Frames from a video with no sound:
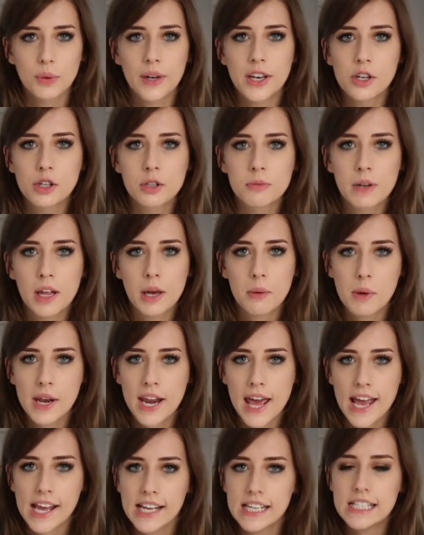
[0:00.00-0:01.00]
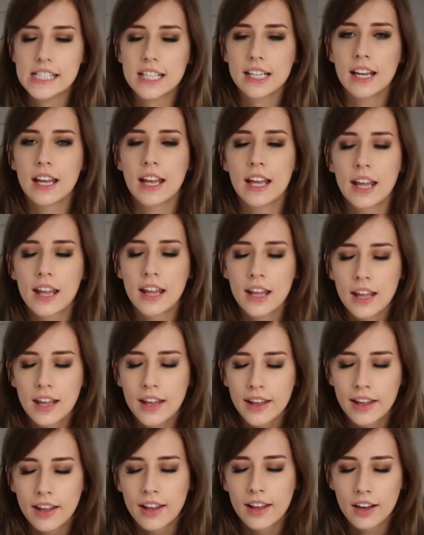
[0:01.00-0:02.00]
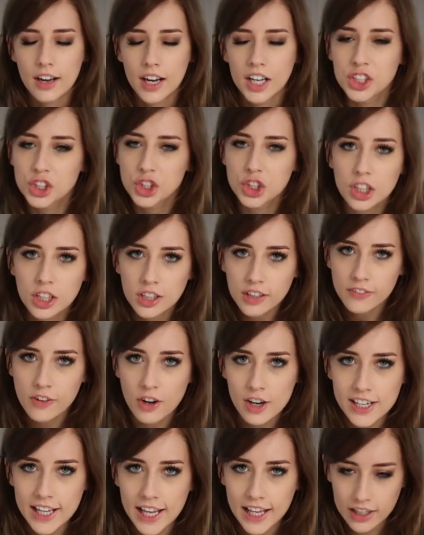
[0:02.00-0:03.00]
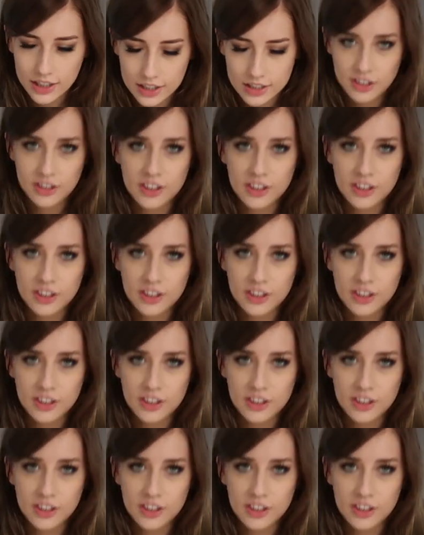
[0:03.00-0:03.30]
when normally I'm an 8. I should have got an 8.